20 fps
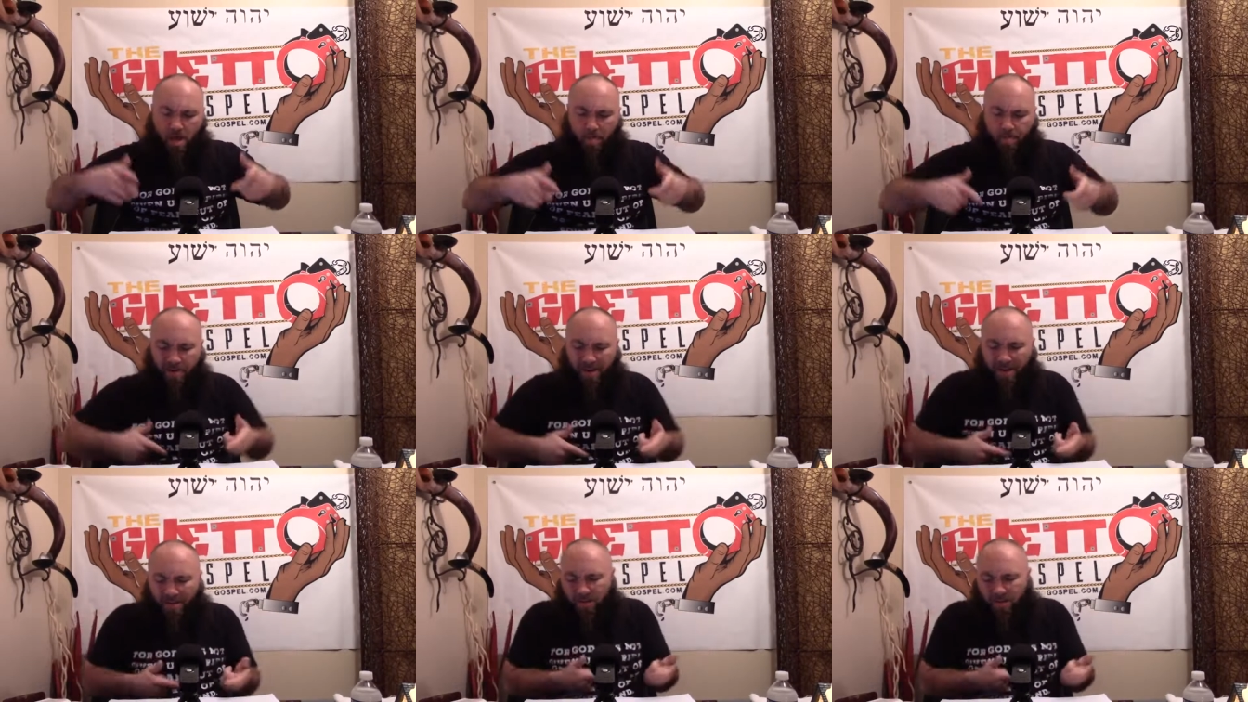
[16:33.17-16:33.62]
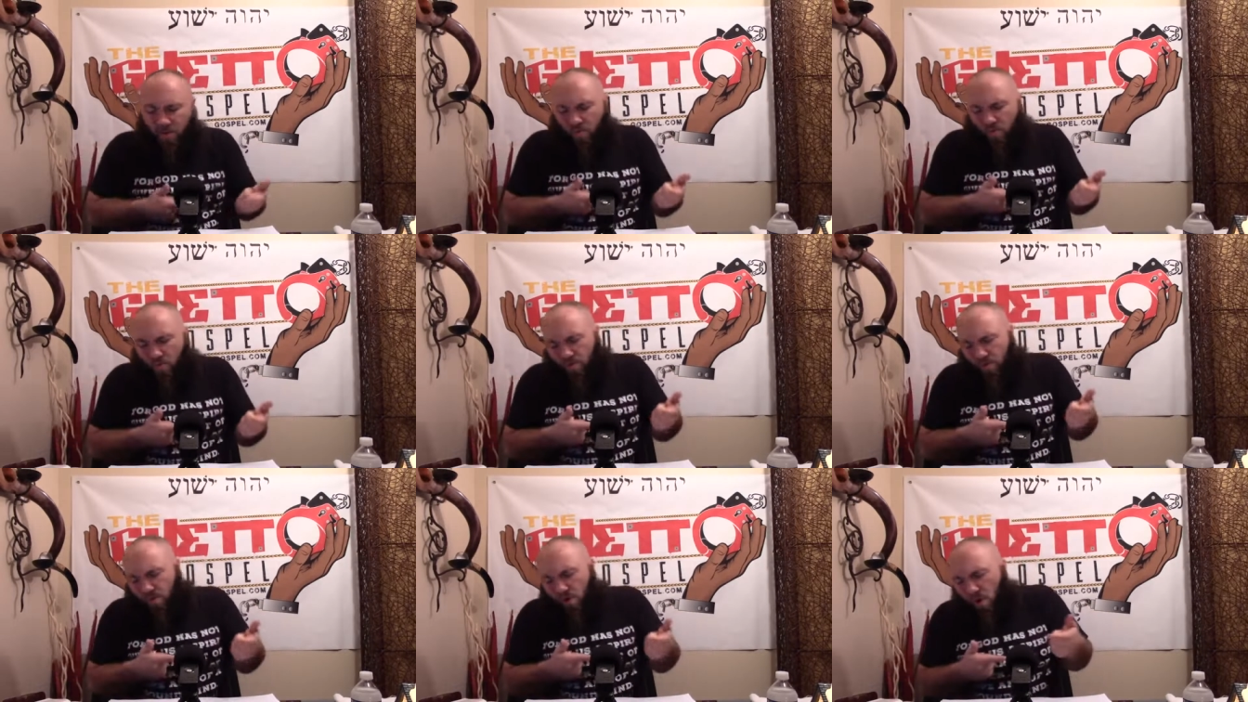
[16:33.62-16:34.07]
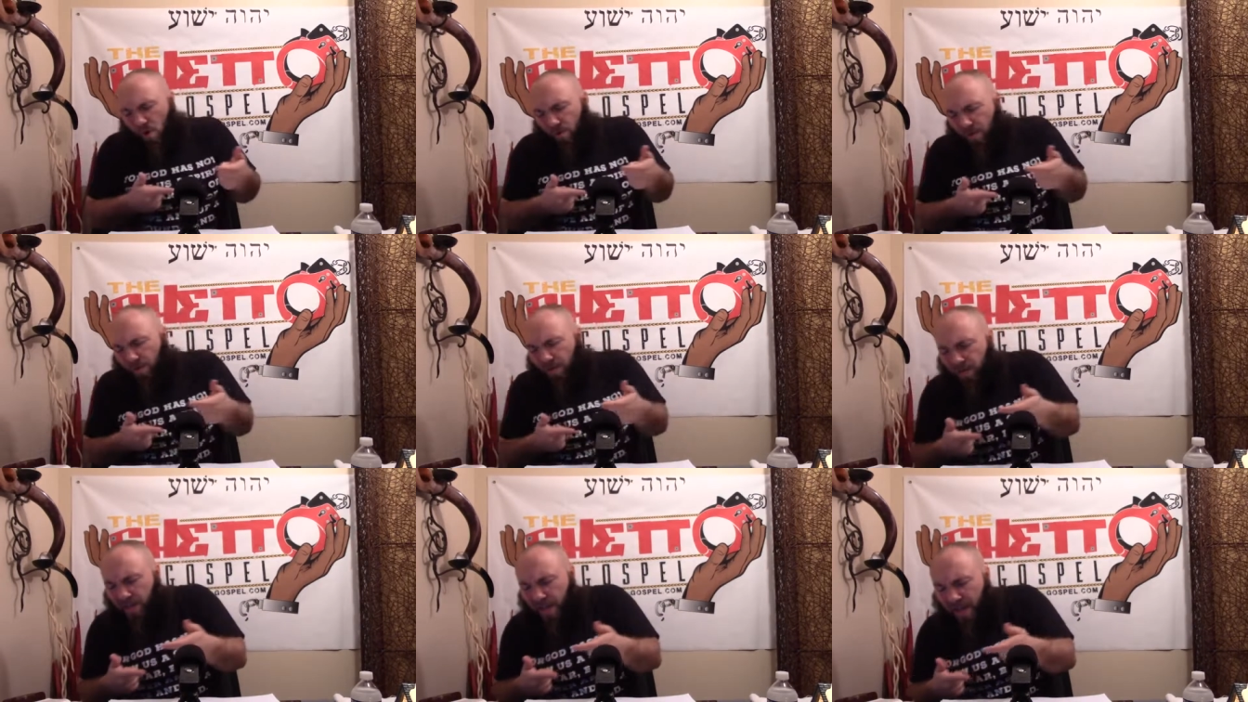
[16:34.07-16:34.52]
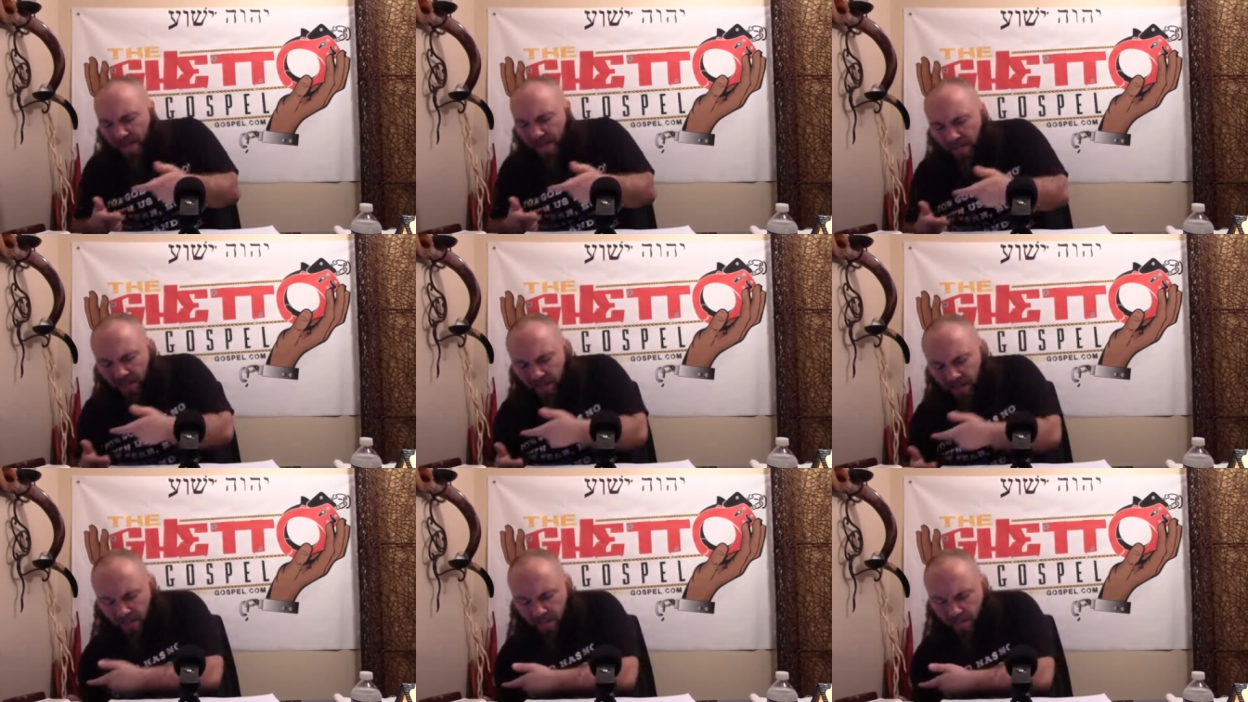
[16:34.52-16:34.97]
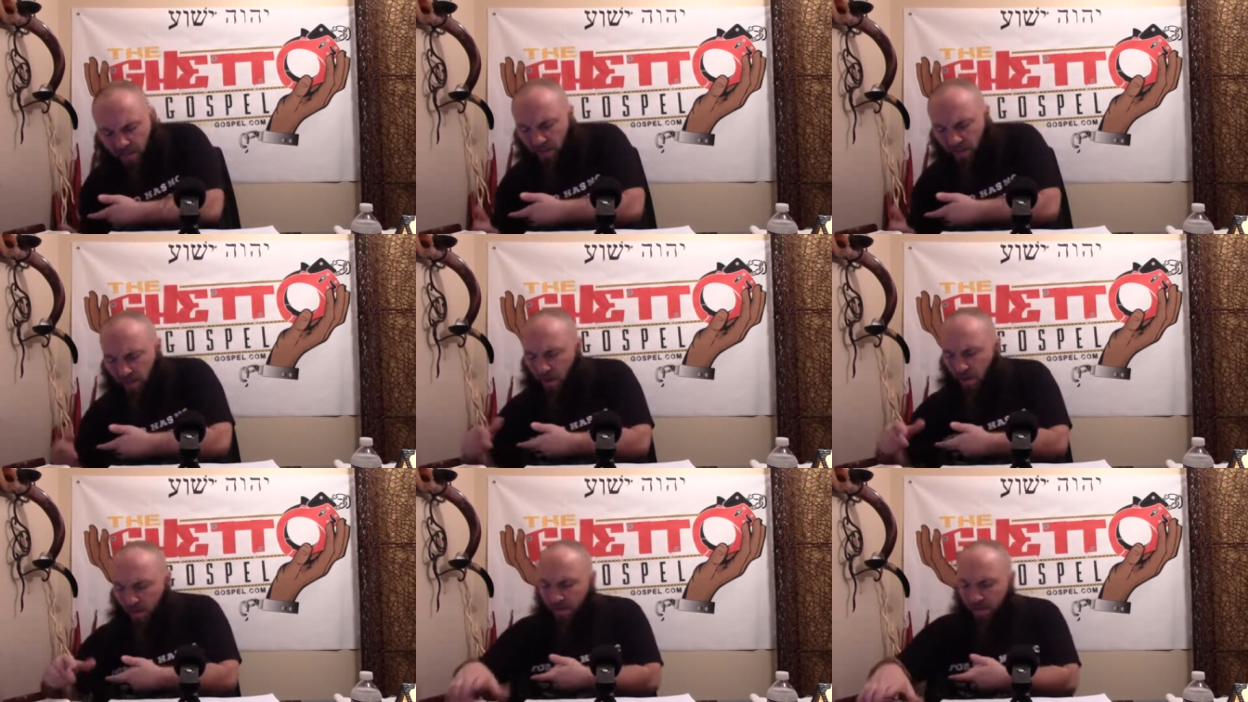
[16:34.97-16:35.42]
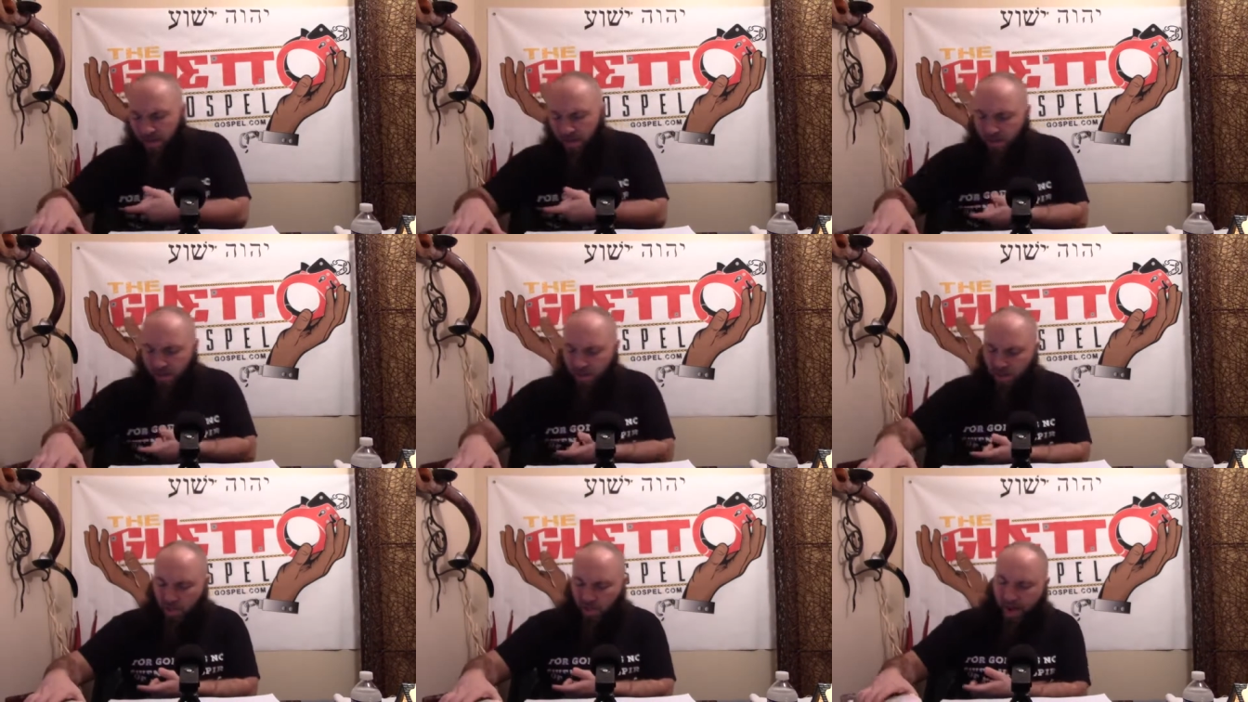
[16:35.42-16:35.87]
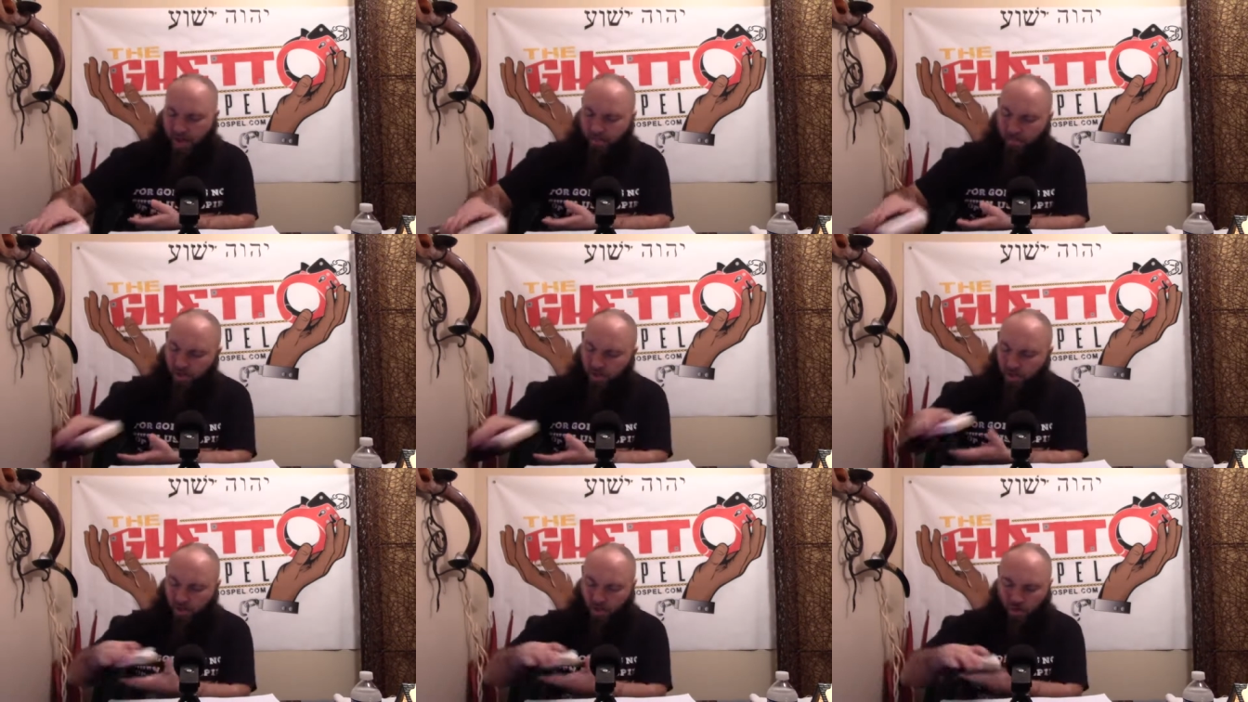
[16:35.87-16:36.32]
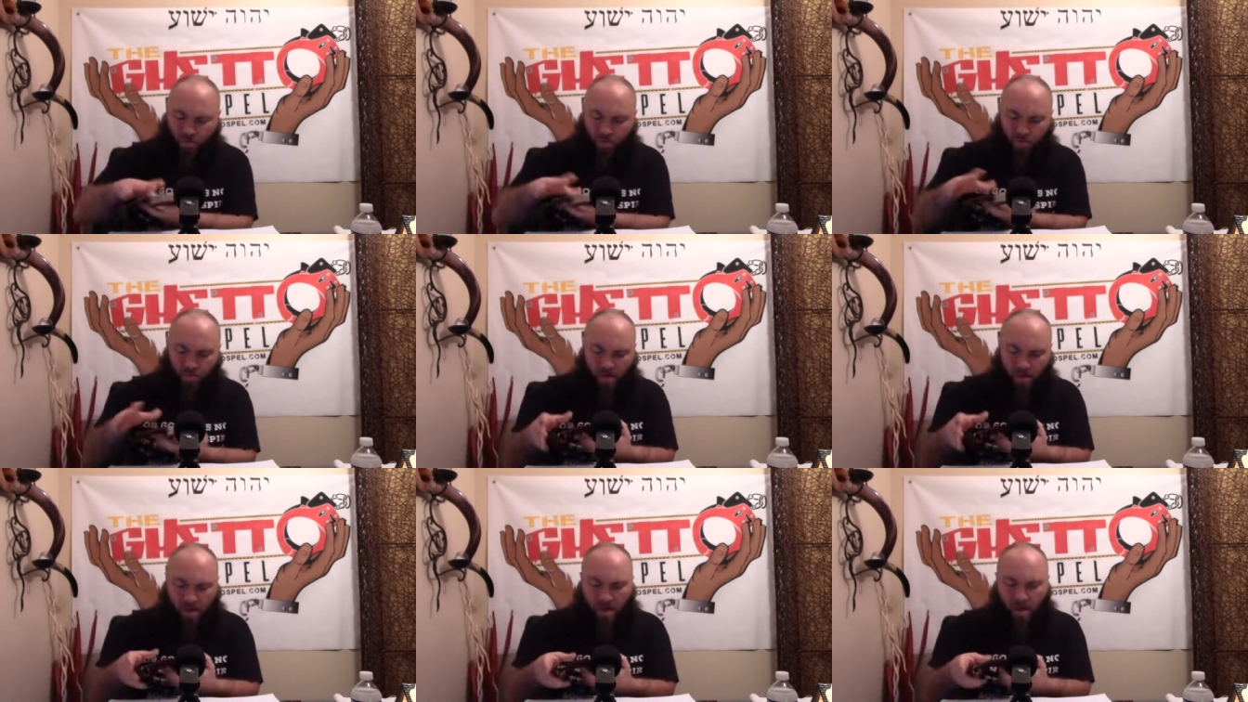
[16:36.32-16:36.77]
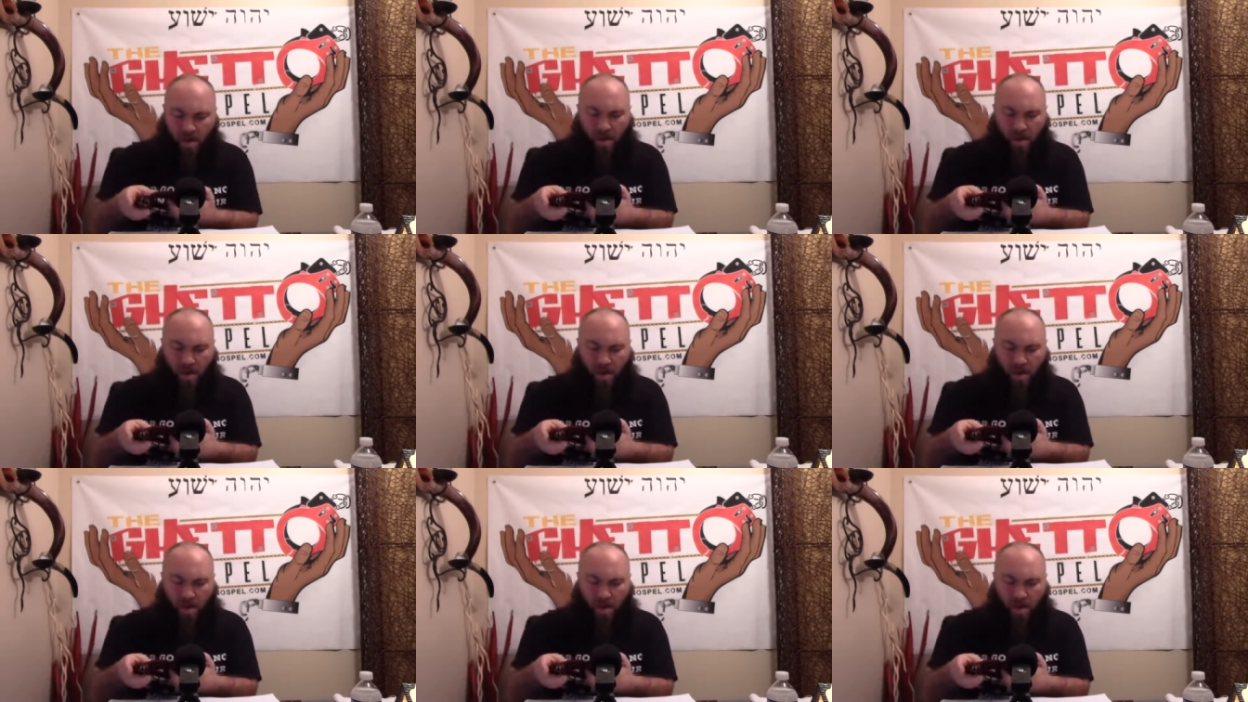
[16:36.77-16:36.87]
But if you go to Second Thessalonians chapter two,